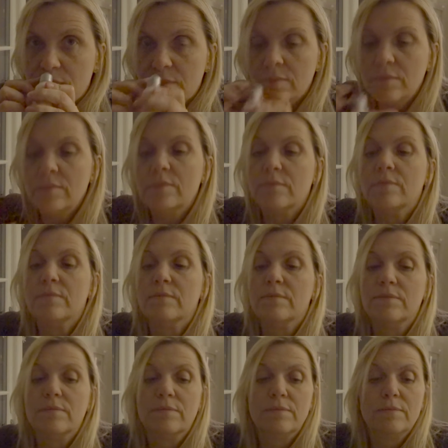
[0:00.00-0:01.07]
Mm,
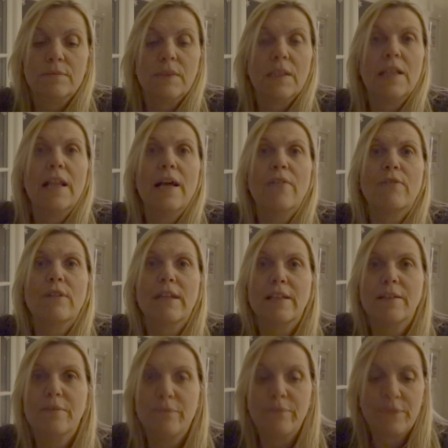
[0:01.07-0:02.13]

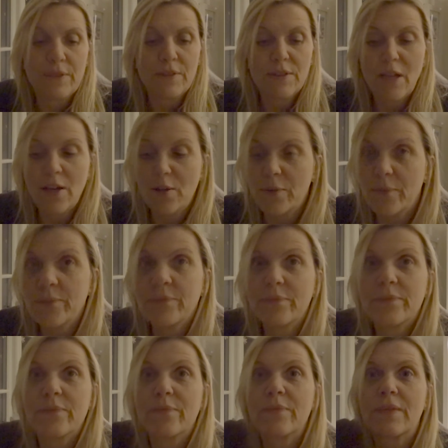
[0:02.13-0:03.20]
lovely. So,
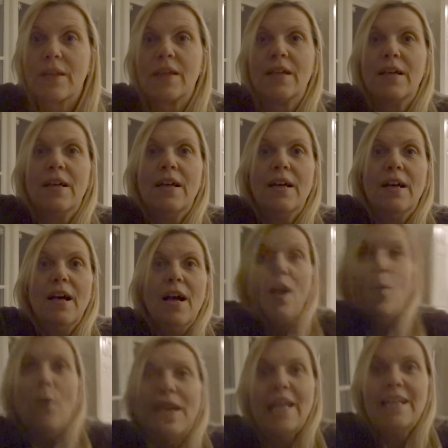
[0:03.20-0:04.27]

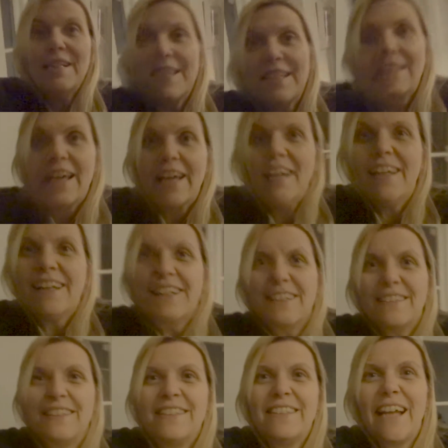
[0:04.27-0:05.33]
we'll end it there
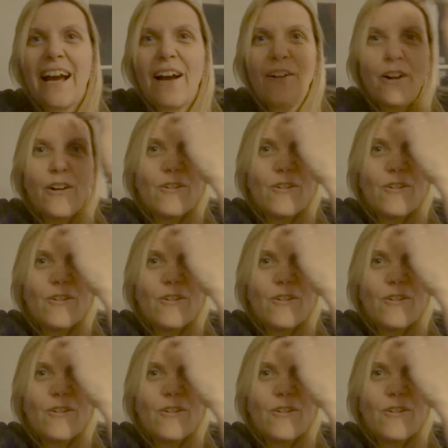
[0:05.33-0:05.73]
because it's now